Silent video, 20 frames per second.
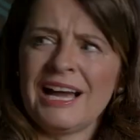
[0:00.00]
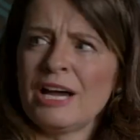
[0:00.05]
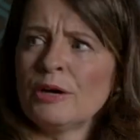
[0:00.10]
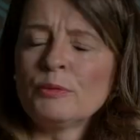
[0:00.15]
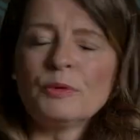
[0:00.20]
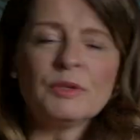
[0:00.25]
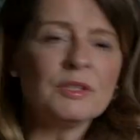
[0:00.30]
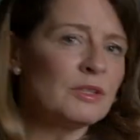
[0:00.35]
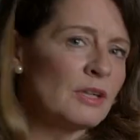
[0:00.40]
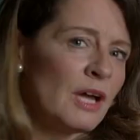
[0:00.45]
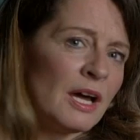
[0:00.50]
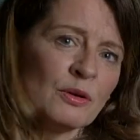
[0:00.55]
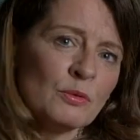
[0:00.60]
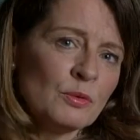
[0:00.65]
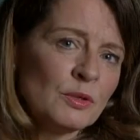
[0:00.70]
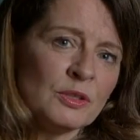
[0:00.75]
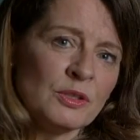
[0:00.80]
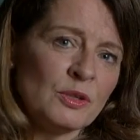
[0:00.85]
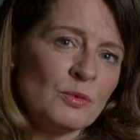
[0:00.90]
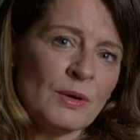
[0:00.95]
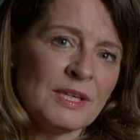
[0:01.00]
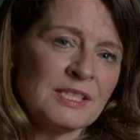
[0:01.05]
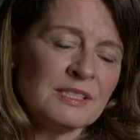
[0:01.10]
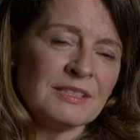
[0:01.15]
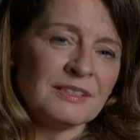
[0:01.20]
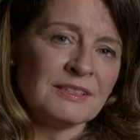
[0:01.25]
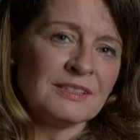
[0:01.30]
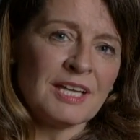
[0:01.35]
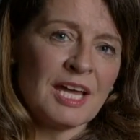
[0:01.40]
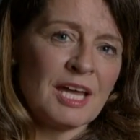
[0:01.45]
I don't want you
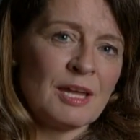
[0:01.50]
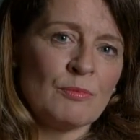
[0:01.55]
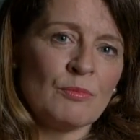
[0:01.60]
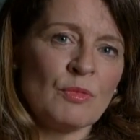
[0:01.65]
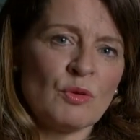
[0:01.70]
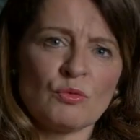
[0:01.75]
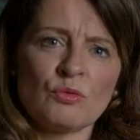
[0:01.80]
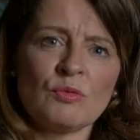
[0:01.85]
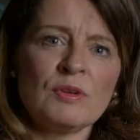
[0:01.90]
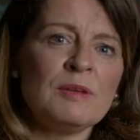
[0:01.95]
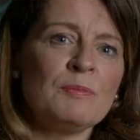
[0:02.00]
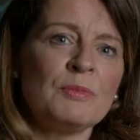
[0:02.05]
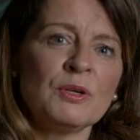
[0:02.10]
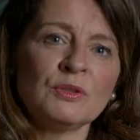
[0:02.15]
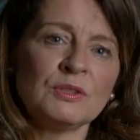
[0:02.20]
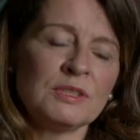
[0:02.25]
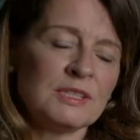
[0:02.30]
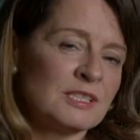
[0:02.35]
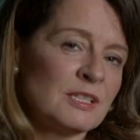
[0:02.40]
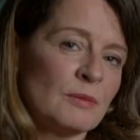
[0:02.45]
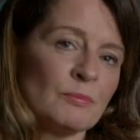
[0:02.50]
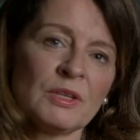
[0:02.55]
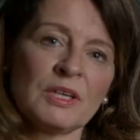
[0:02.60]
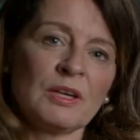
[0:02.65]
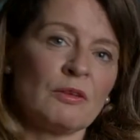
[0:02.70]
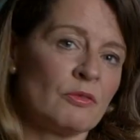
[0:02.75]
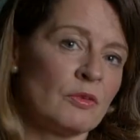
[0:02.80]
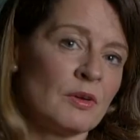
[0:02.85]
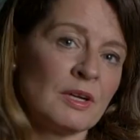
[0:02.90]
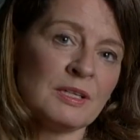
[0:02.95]
wasting time rebuilding
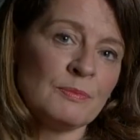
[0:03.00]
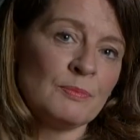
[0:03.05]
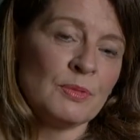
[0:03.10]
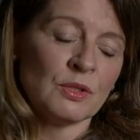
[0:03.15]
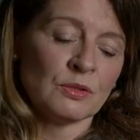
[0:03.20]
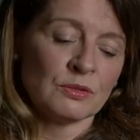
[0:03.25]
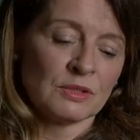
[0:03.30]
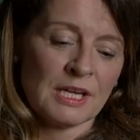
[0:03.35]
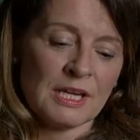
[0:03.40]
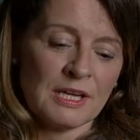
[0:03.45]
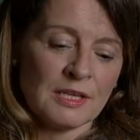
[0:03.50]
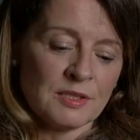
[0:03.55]
something I've already built.